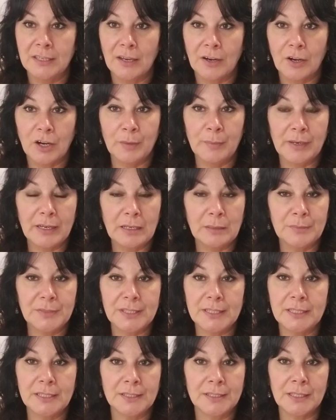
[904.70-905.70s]
Hermit comes
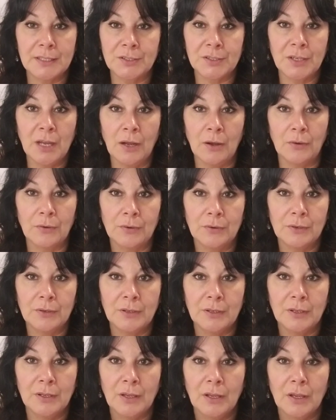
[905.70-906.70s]
in and says, No.
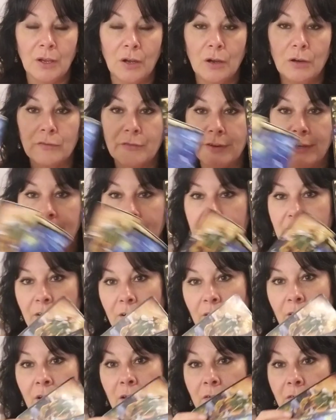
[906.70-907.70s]
Over
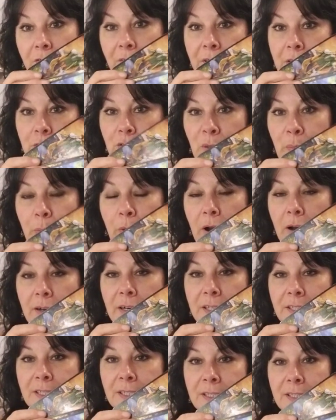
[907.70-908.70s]
here, victory,
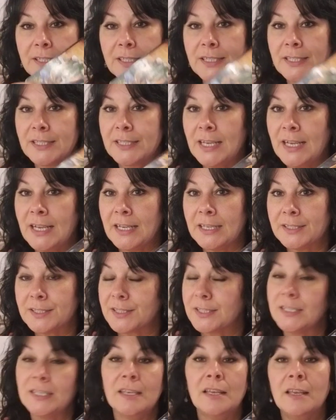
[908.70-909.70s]
progress, and
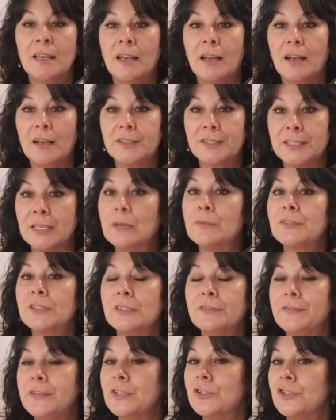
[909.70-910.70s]
success self
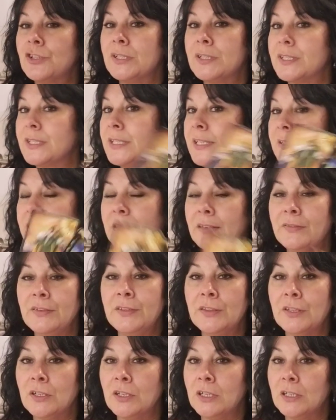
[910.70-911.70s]
sufficiency,
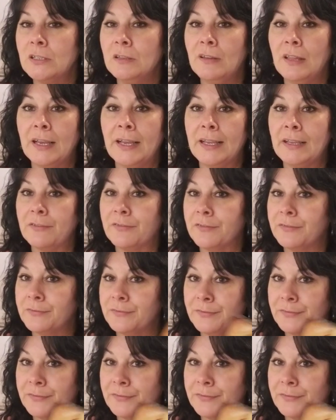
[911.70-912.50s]
living the good life.